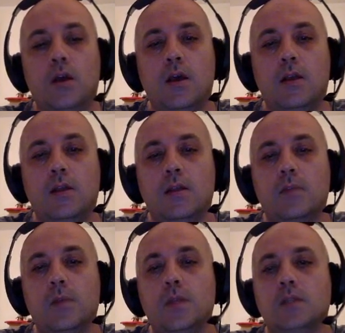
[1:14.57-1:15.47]
and that
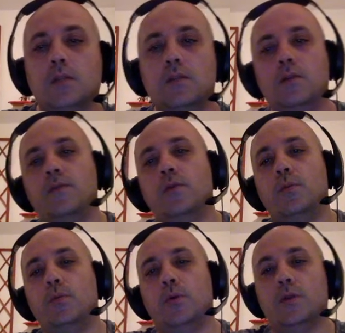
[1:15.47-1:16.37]
means the
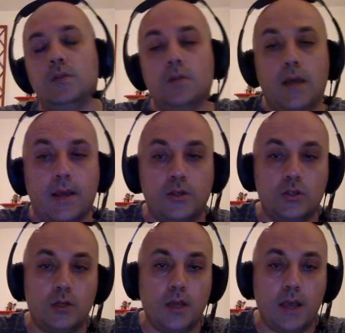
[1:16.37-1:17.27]
d4 pawn is
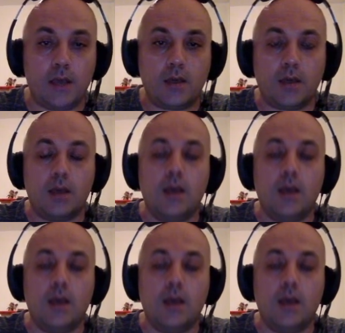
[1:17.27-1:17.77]
actually hanging.